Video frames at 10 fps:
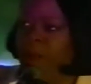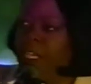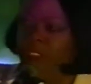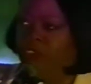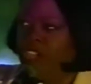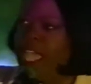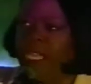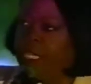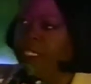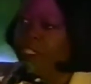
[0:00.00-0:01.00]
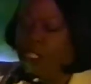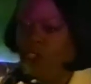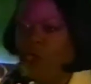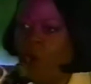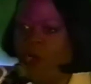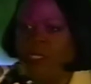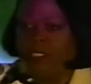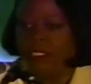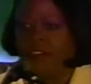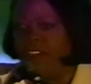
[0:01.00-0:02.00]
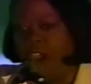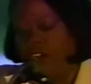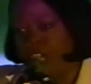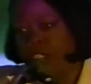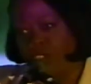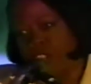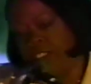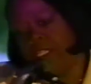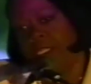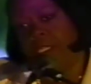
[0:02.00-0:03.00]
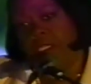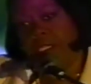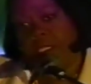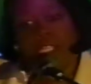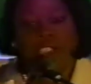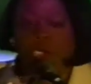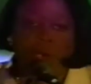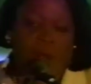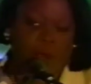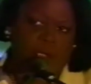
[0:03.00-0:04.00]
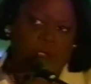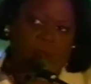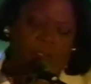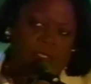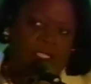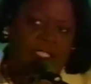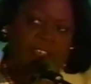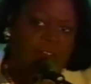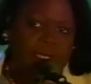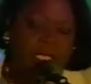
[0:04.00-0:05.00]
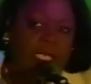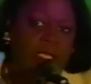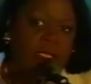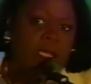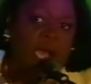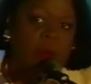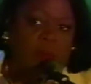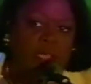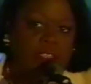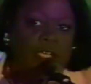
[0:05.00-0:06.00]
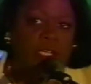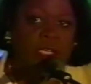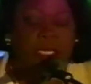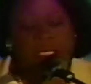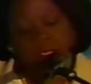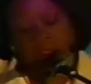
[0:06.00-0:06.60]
the jangling discords of our nation into a beautiful symphony of brotherhood.